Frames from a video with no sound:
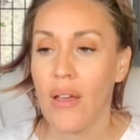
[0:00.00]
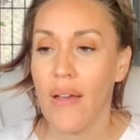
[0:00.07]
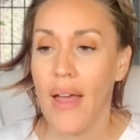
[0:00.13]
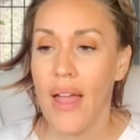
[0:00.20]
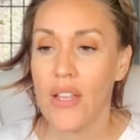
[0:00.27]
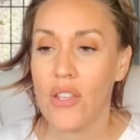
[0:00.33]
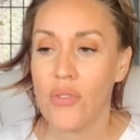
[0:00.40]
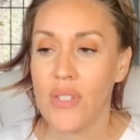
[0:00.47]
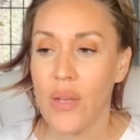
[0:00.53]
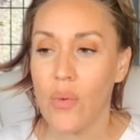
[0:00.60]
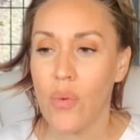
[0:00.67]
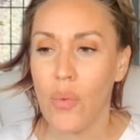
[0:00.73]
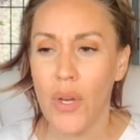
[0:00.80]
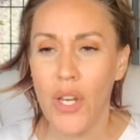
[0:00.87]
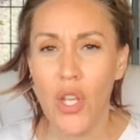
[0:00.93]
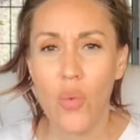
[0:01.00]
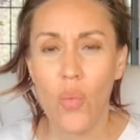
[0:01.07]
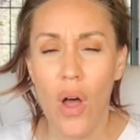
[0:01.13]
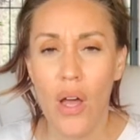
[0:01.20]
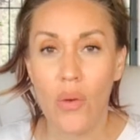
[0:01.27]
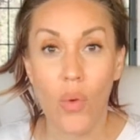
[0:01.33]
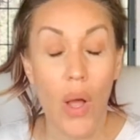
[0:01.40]
and you say, well, what do you
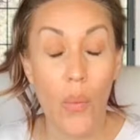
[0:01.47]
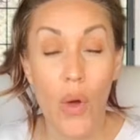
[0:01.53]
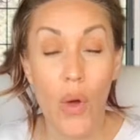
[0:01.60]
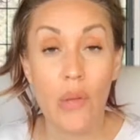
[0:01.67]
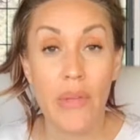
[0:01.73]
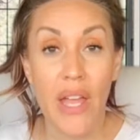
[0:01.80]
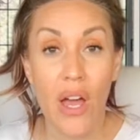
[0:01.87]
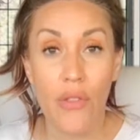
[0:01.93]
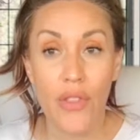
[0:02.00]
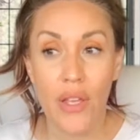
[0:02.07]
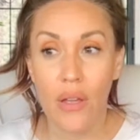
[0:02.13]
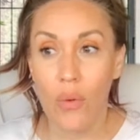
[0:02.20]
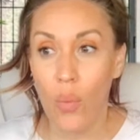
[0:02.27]
want? Well, I want to be healthy.